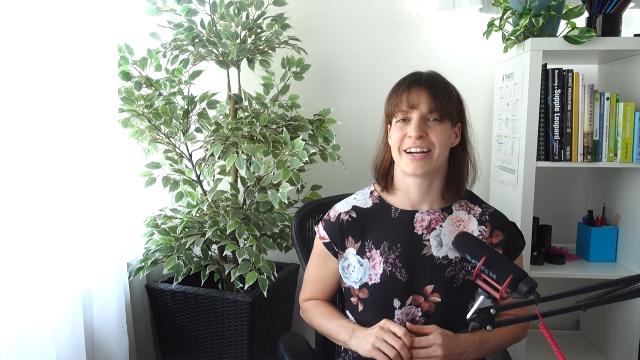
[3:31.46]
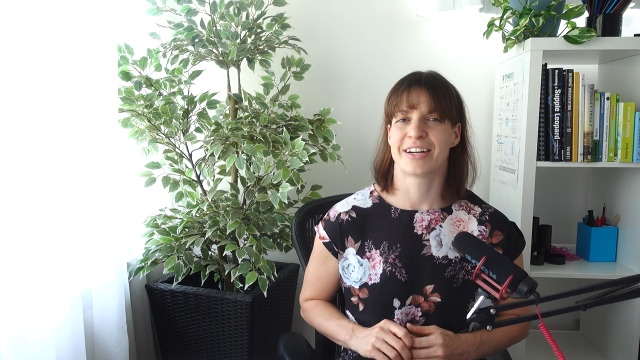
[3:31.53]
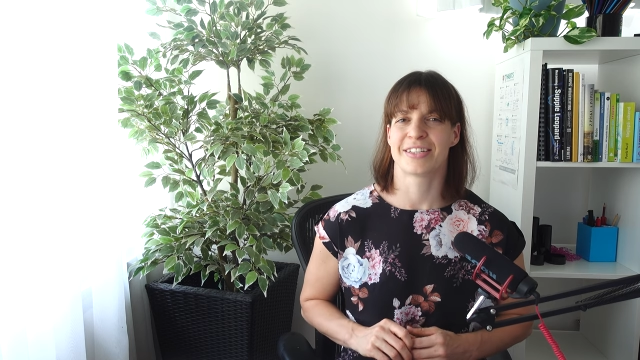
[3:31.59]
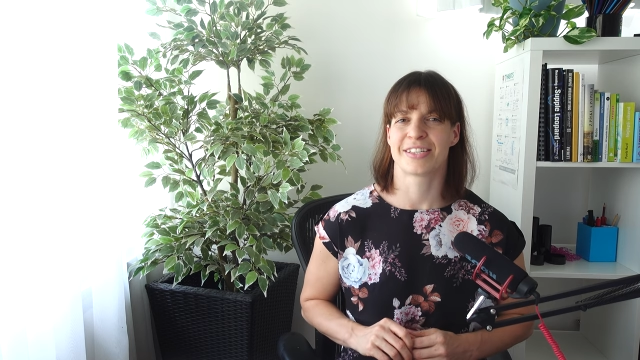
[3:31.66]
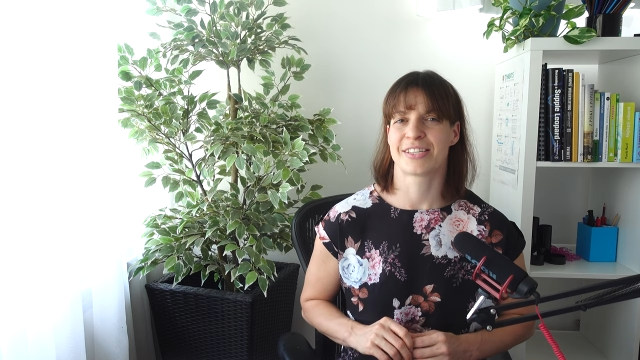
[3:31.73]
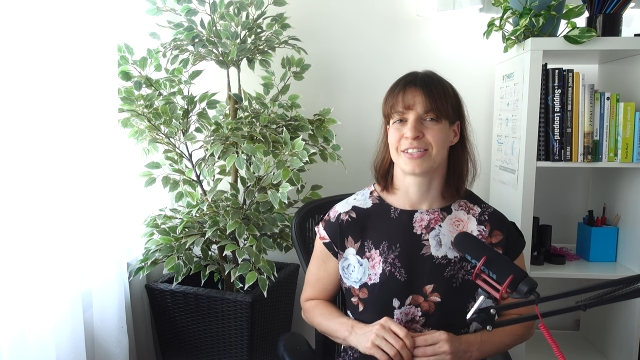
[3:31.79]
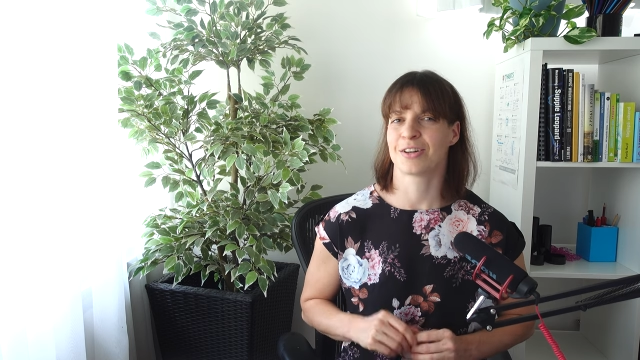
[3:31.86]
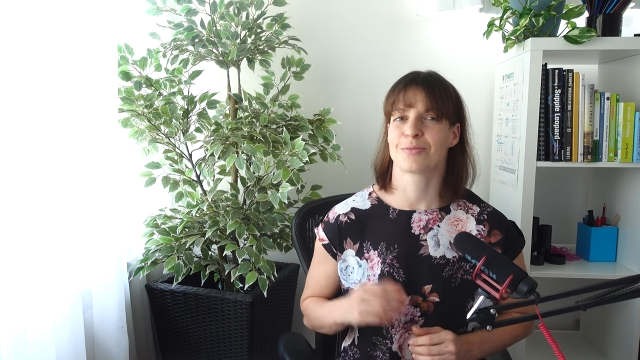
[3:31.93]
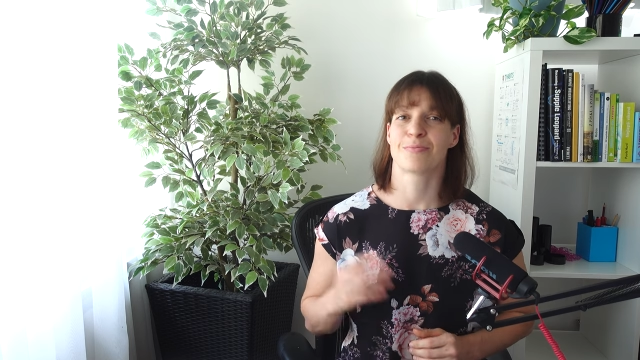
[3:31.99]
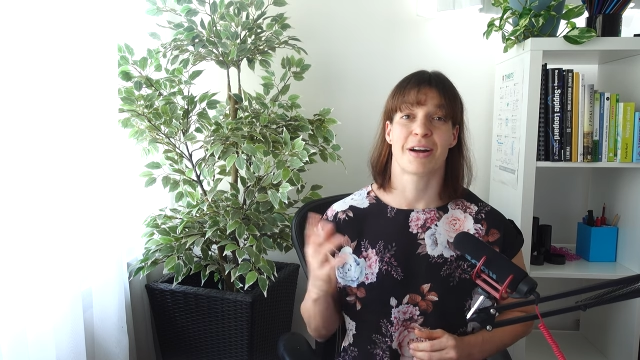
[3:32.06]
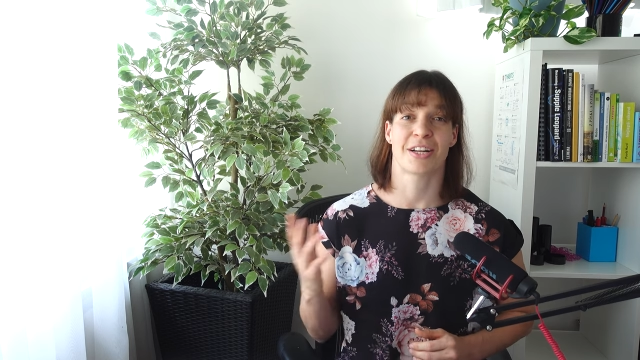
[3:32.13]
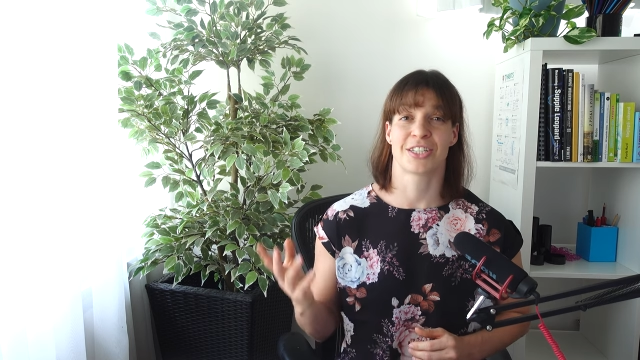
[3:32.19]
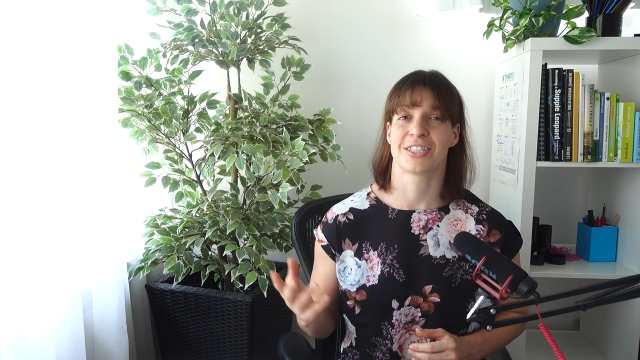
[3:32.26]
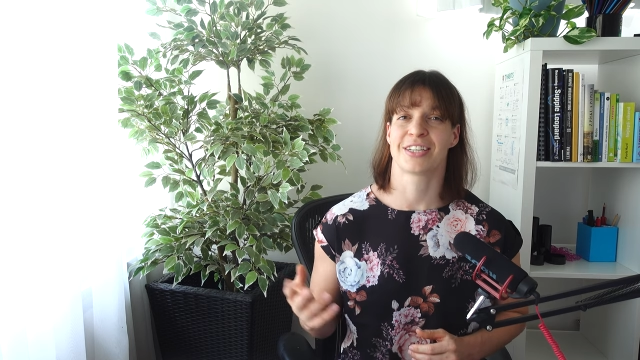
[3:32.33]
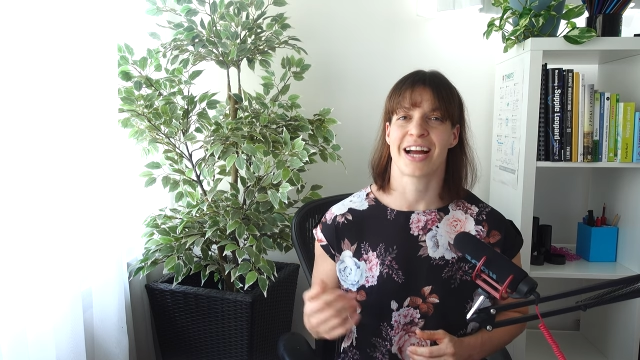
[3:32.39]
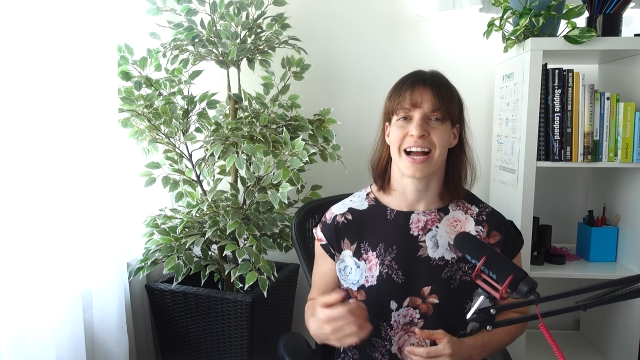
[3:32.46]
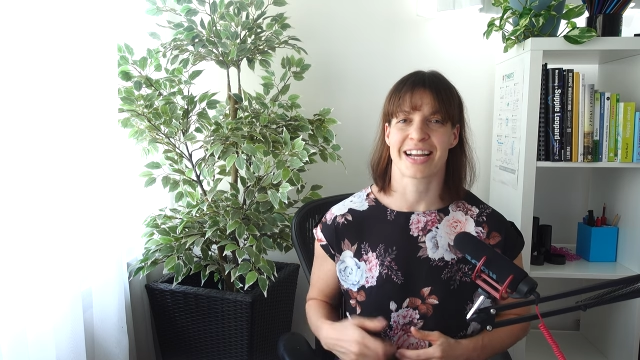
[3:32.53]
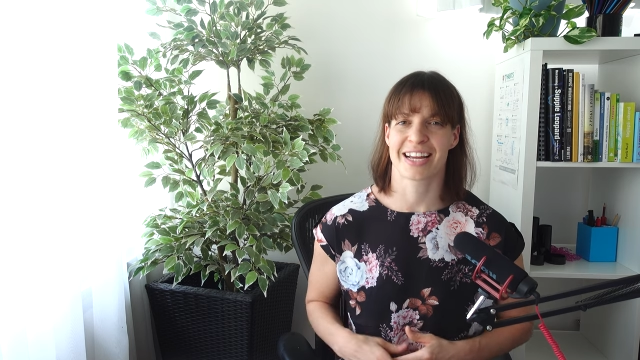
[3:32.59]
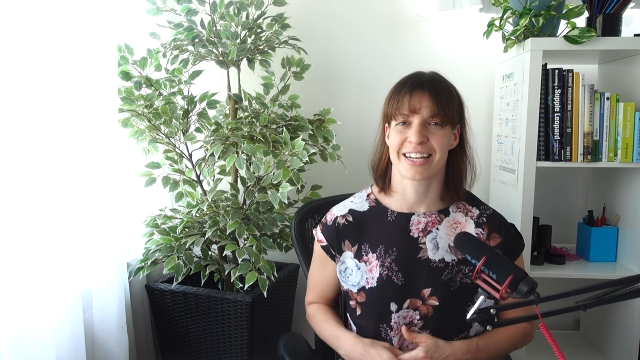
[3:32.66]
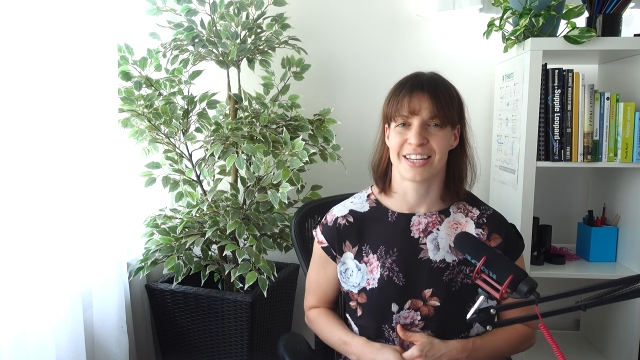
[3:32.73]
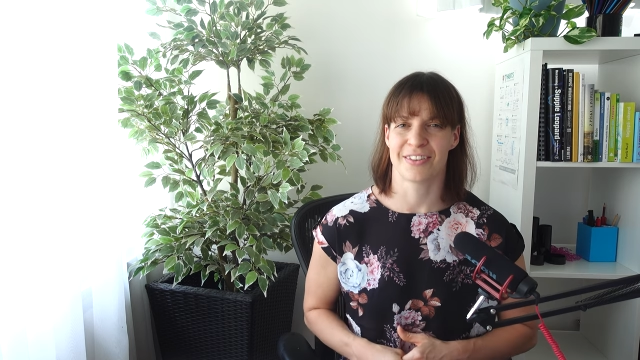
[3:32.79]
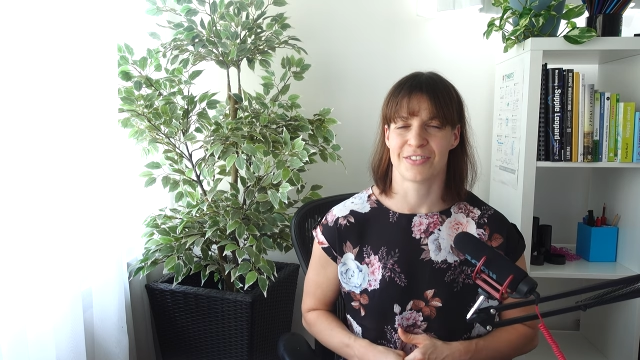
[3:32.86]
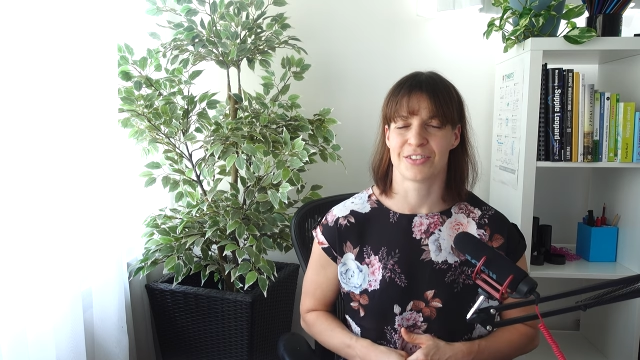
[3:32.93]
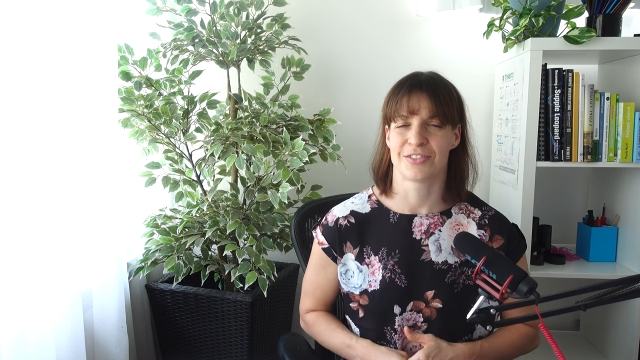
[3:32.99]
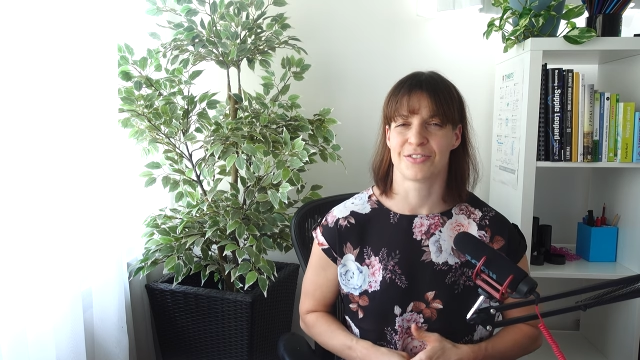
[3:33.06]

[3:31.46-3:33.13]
There is not much I can